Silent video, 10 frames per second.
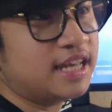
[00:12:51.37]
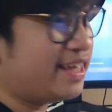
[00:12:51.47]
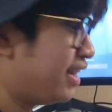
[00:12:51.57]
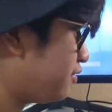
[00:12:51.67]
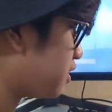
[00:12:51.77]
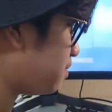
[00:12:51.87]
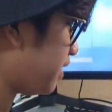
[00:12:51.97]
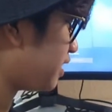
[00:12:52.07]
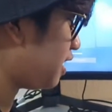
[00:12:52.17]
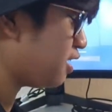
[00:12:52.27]
and have
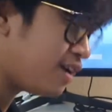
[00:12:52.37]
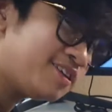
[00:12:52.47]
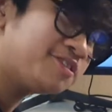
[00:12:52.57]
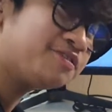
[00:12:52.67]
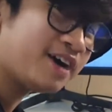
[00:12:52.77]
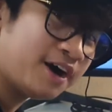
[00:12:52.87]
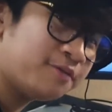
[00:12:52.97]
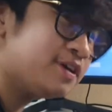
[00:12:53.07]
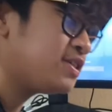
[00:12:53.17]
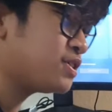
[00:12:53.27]
spent a lot of
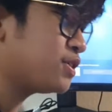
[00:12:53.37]
hours